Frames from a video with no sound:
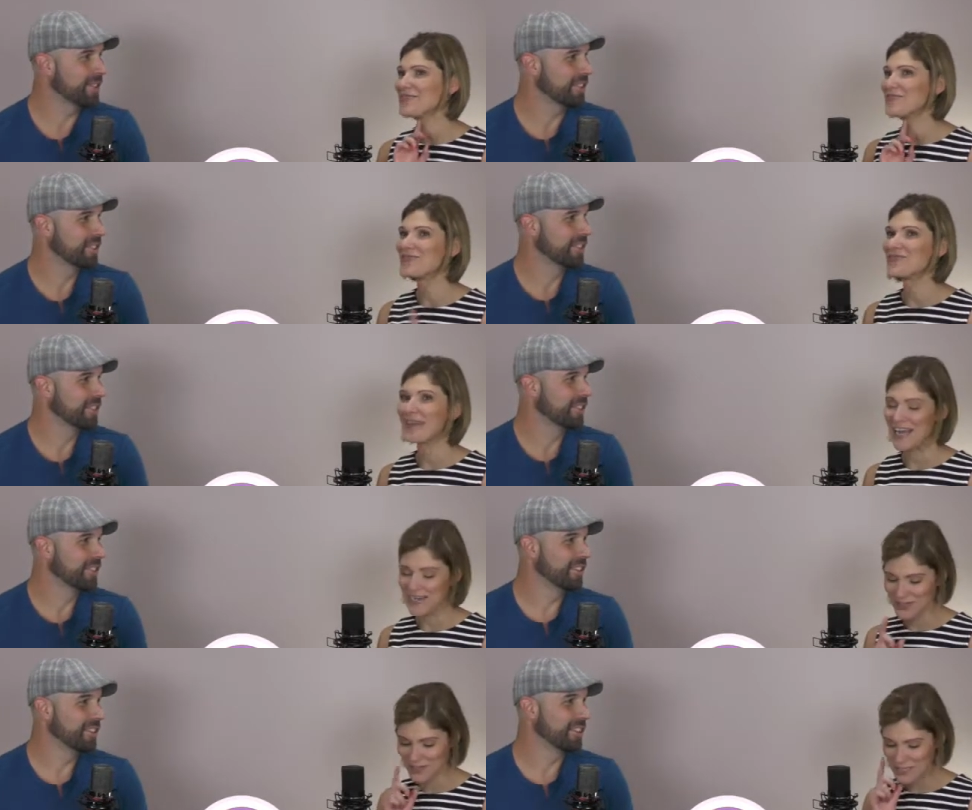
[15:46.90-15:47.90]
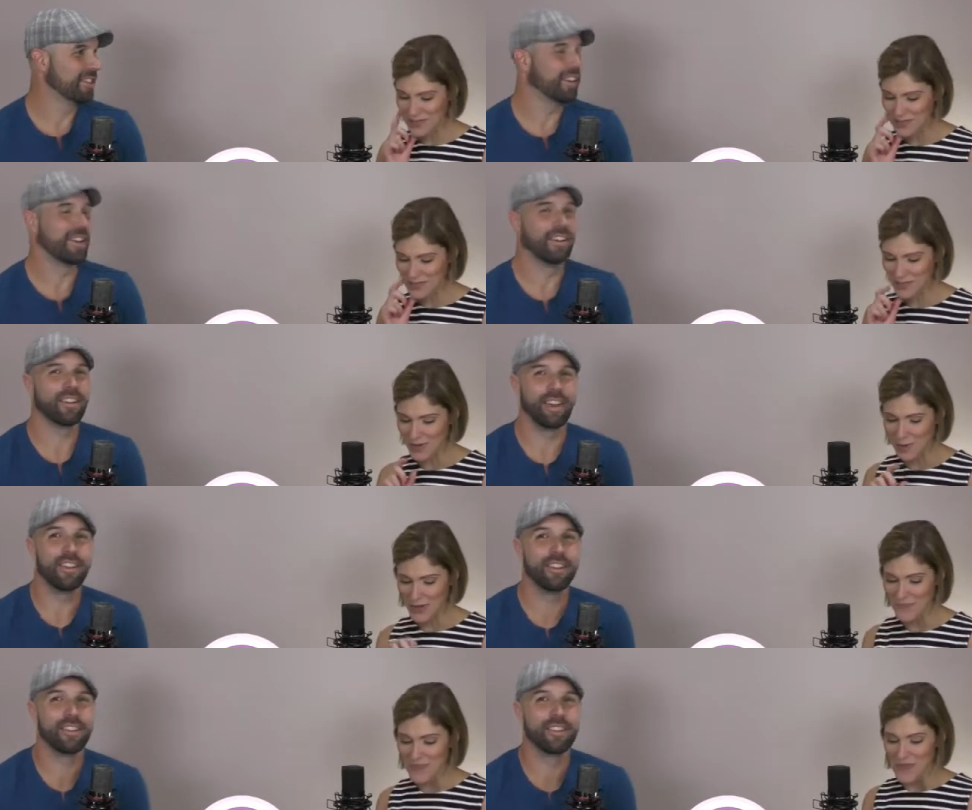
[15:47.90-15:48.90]
Speaker 1: you might actually know this okay.
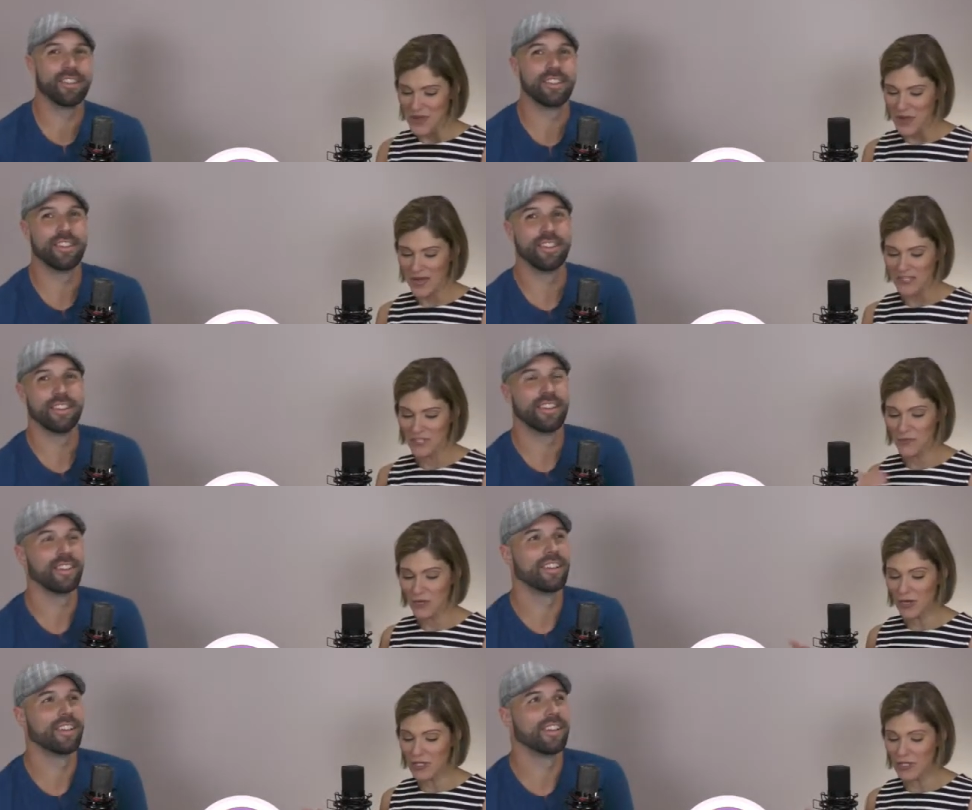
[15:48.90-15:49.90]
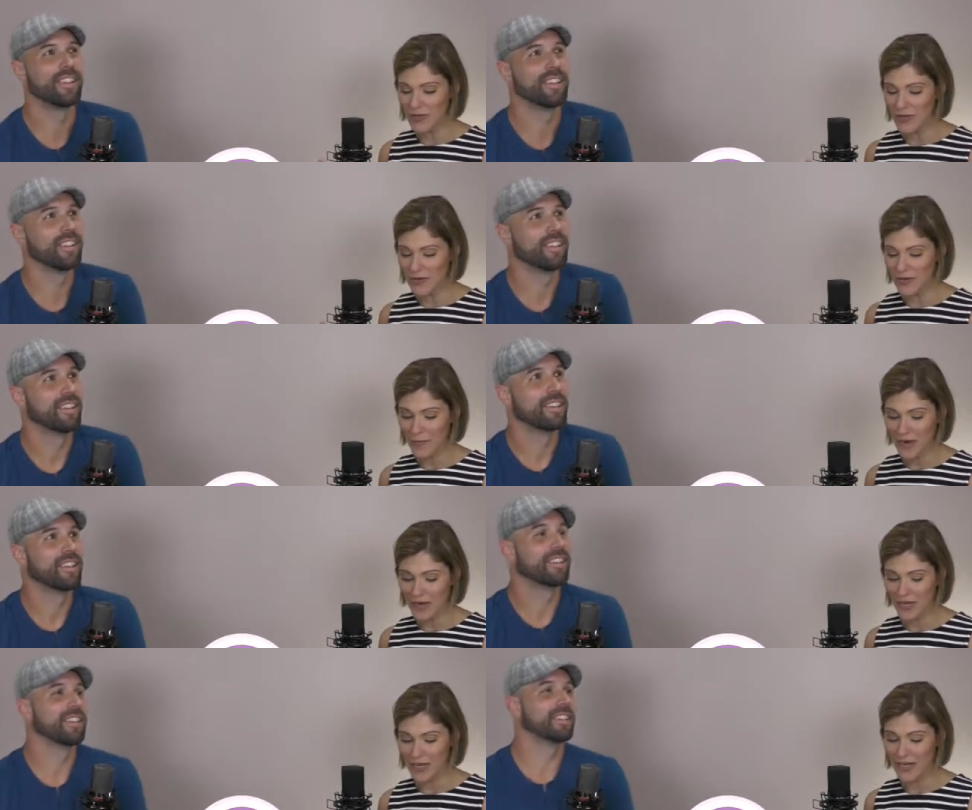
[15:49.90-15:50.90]
one. But, okay. So we all know here in
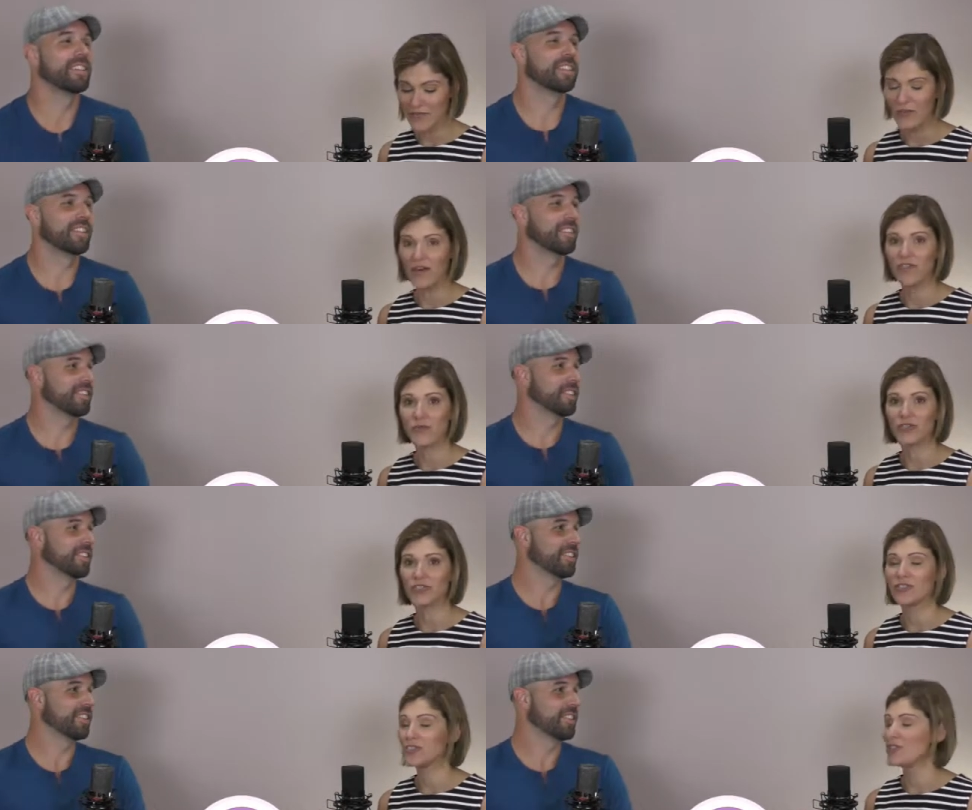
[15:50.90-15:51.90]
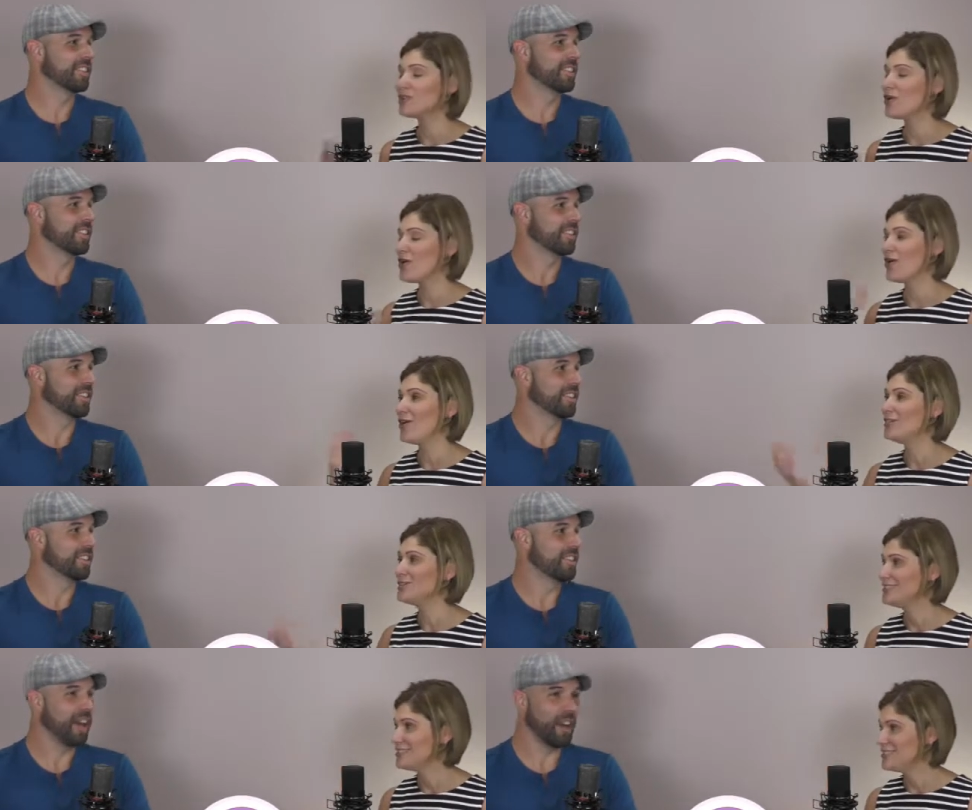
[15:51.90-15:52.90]
America, if you have an emergency, you call
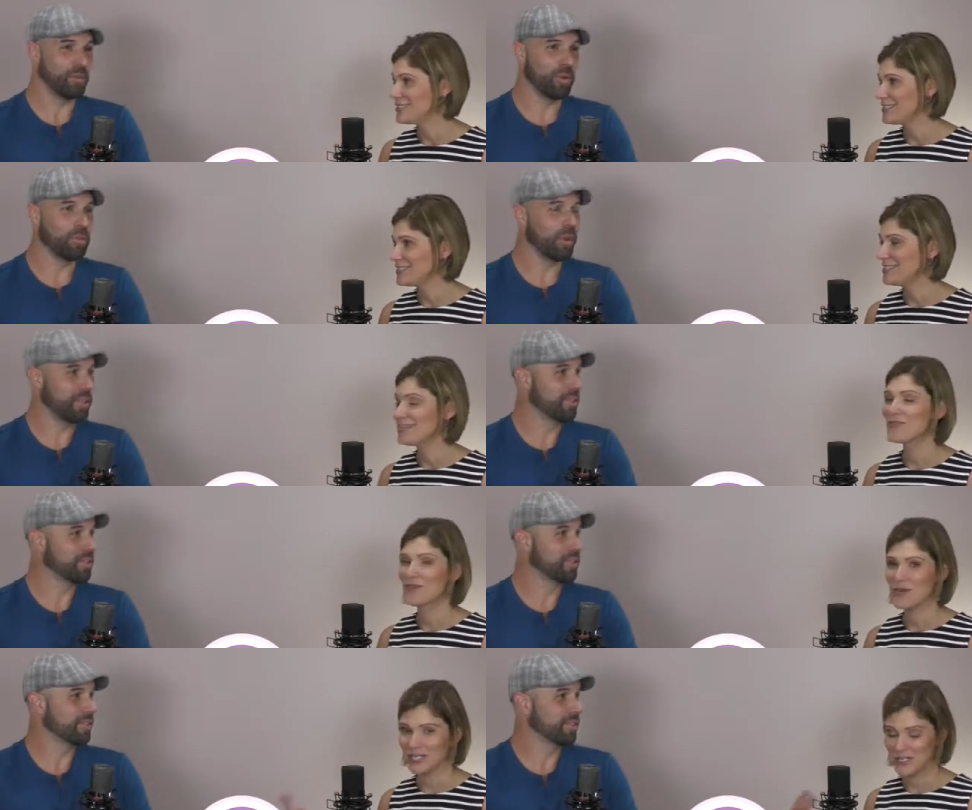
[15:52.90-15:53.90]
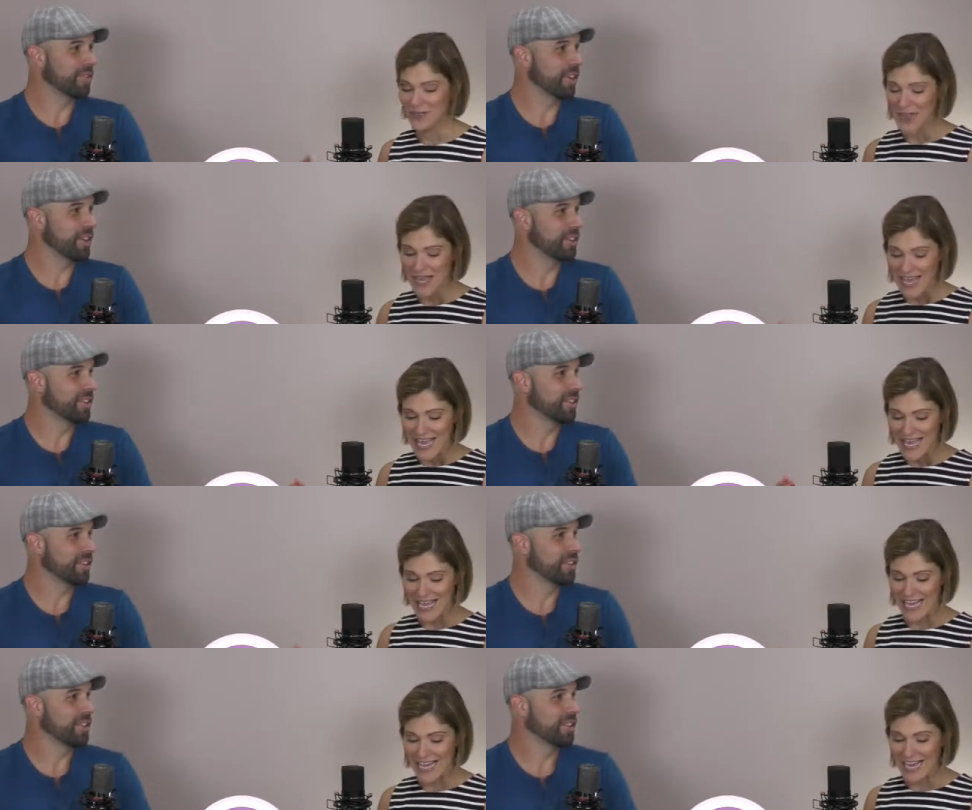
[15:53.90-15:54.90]
Speaker 2: nine one one.
Speaker 1: Of course. Right.
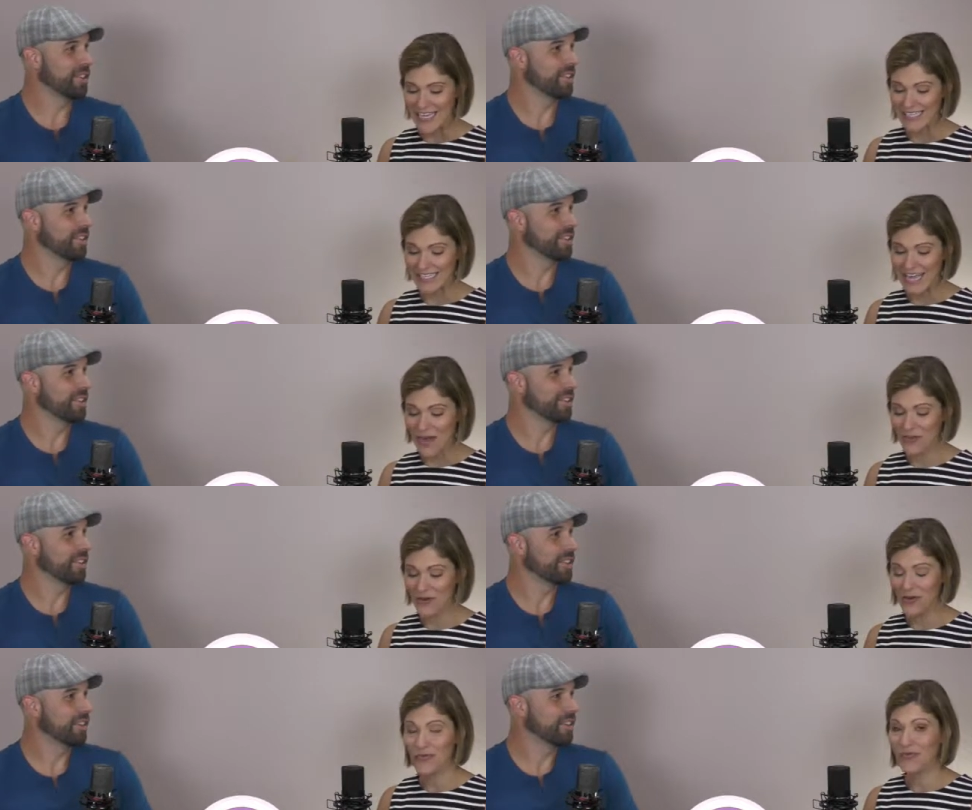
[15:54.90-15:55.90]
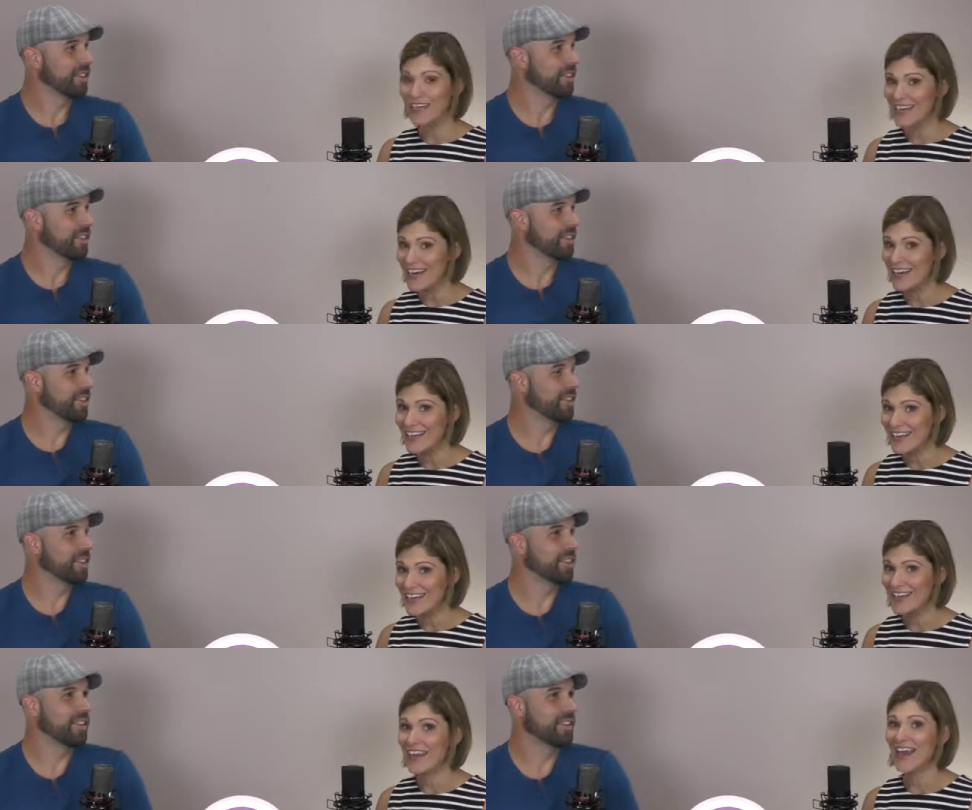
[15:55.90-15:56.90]
In South Korea,
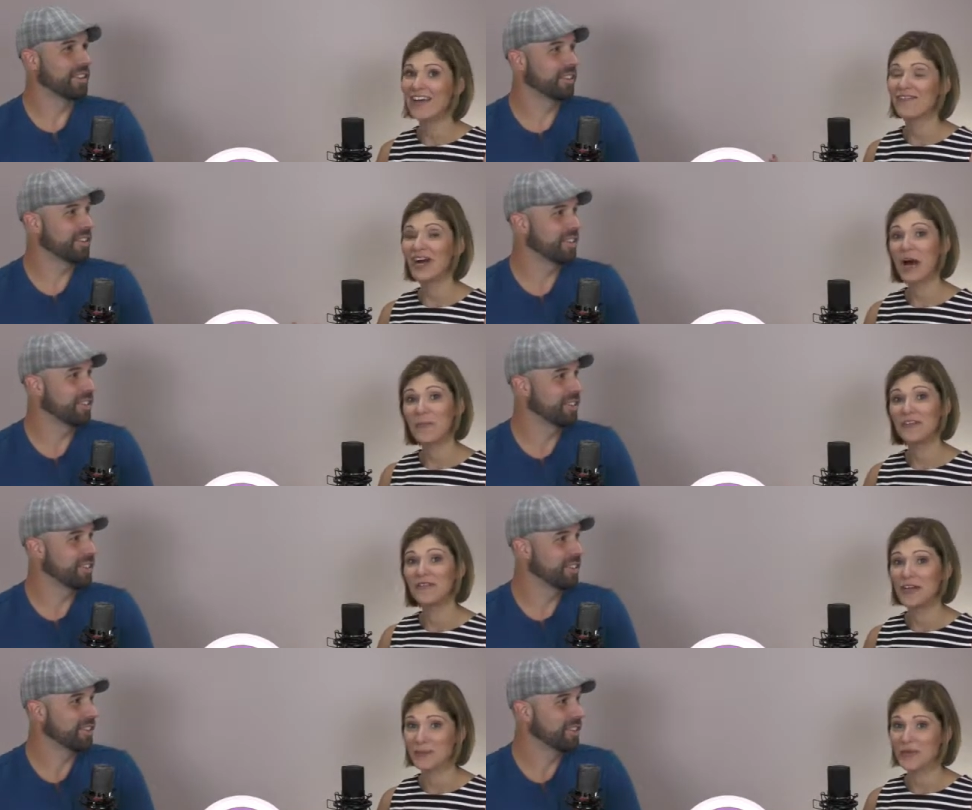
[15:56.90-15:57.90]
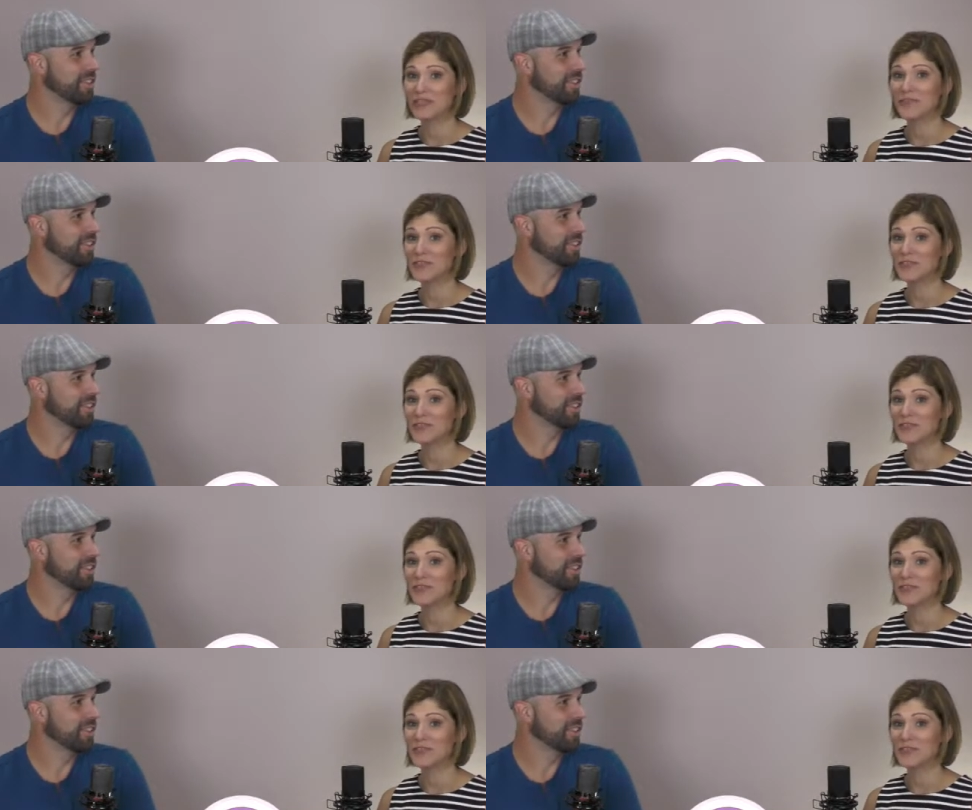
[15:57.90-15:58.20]
they have a couple of numbers for